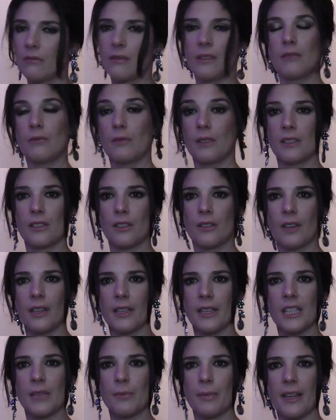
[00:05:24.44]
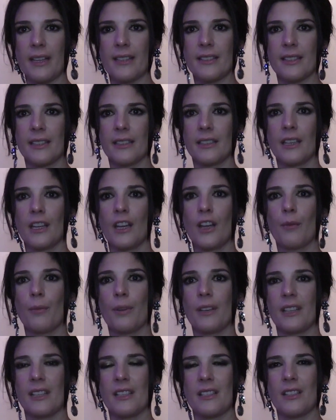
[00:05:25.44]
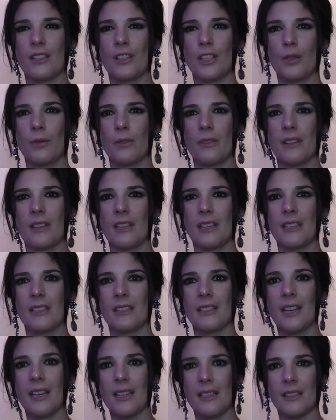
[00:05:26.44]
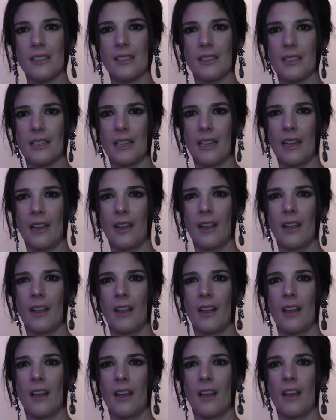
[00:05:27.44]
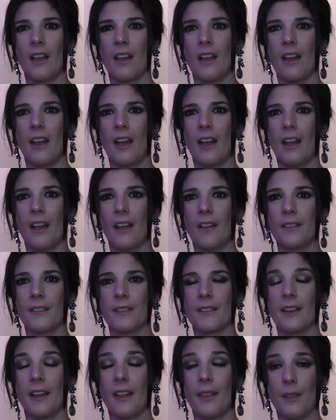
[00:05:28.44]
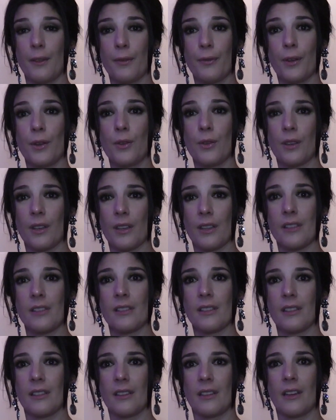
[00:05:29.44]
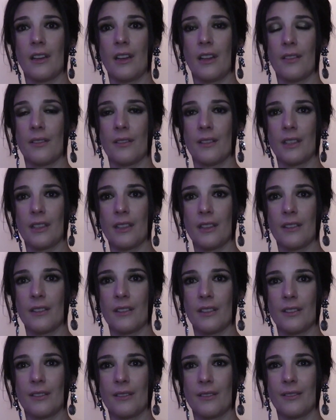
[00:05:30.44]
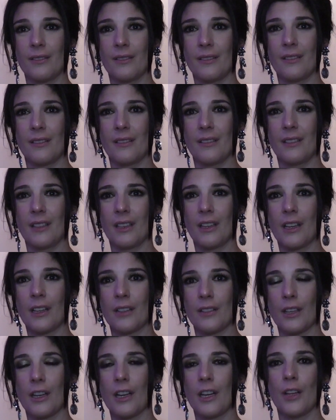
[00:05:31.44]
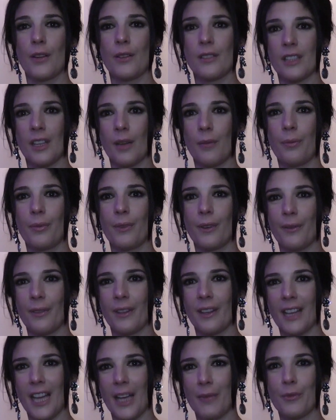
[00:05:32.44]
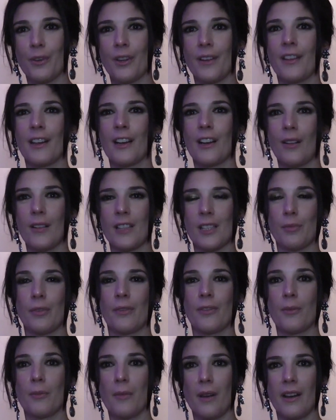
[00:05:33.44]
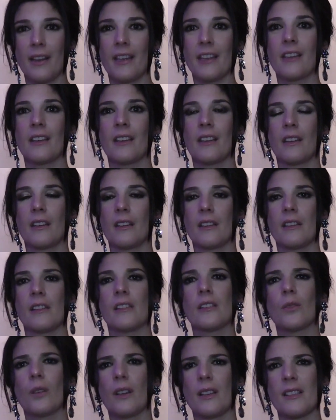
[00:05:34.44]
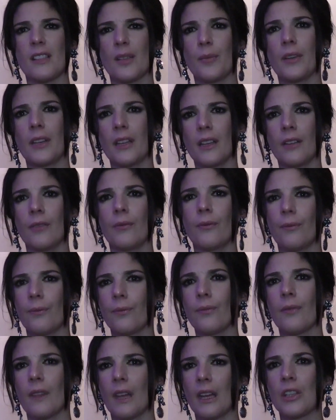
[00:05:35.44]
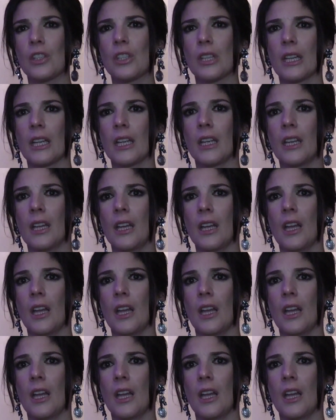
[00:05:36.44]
sort of unexpected, but it's to do with the intensity and the focus and the close up of the camera and the close up of the mic is quite similar, actually.